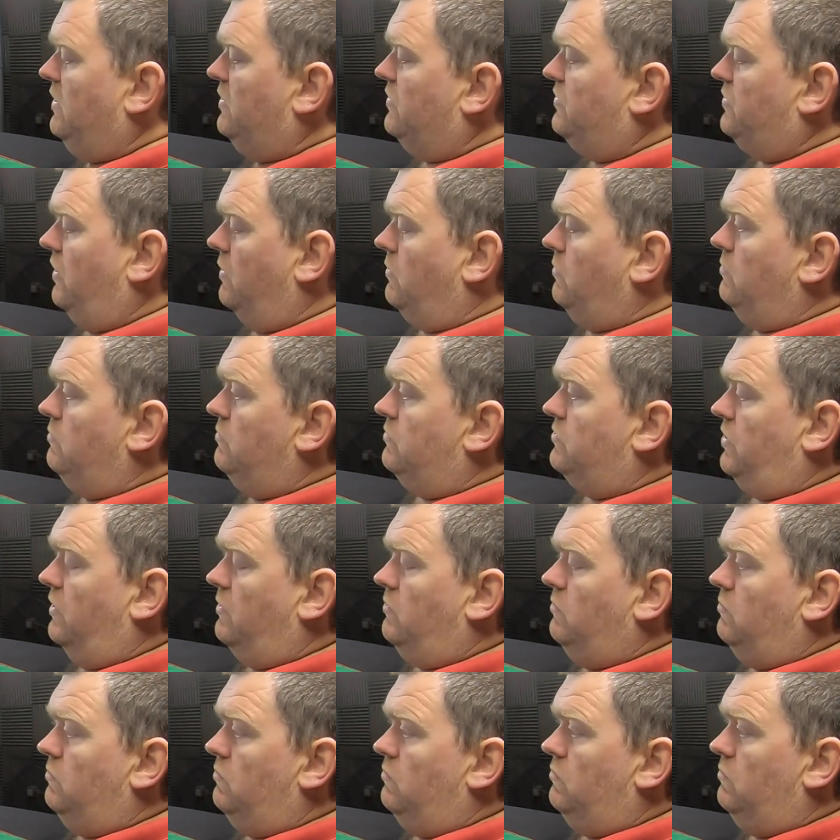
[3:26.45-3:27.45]
So
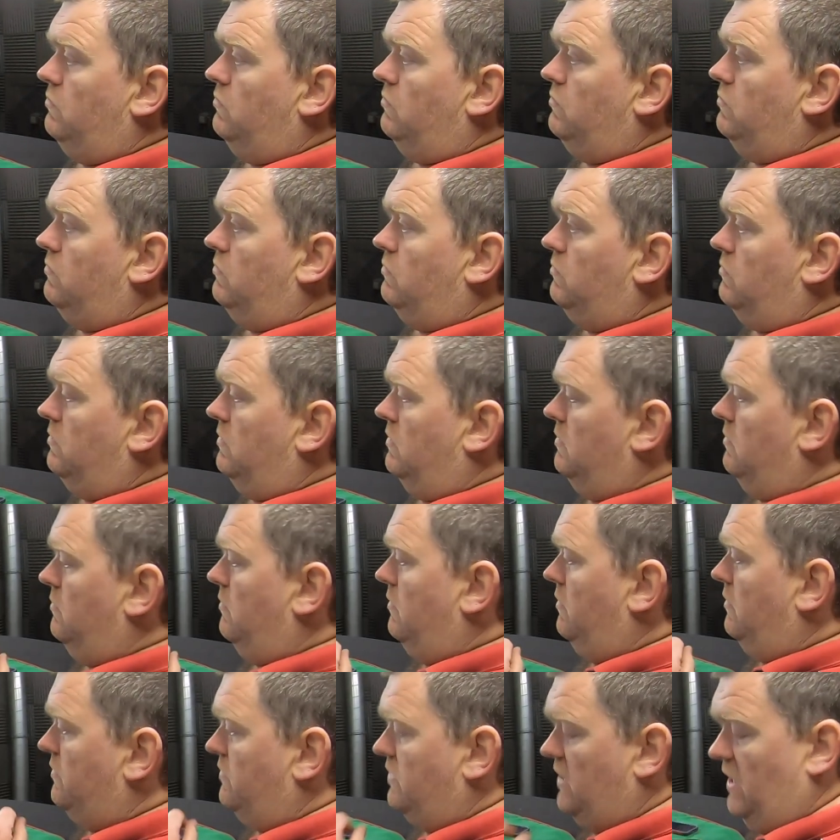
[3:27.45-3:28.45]

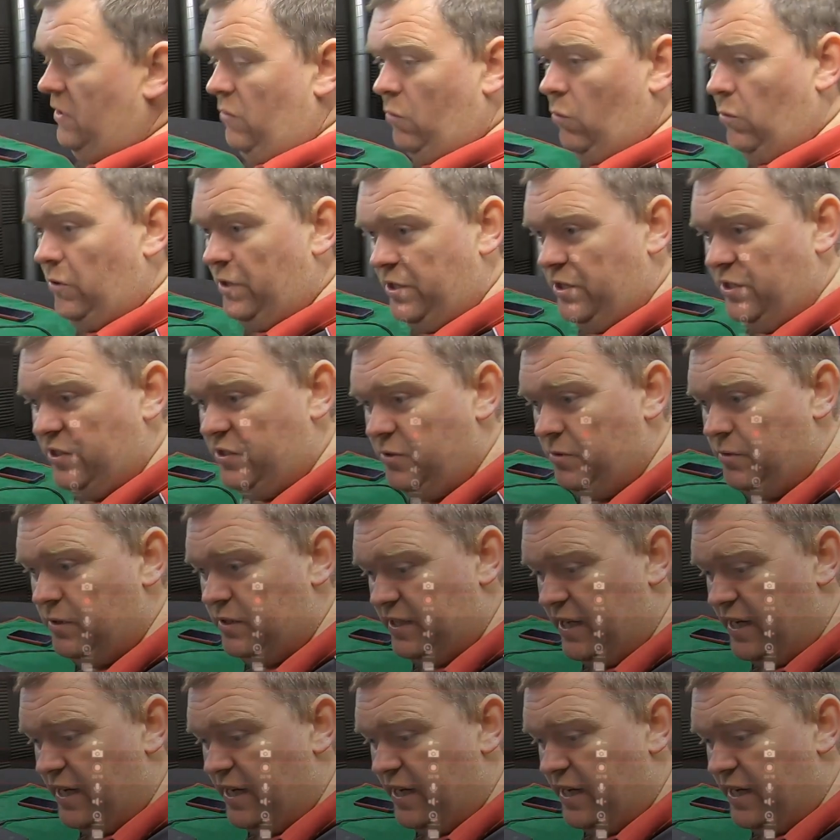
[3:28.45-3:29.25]
in order to do a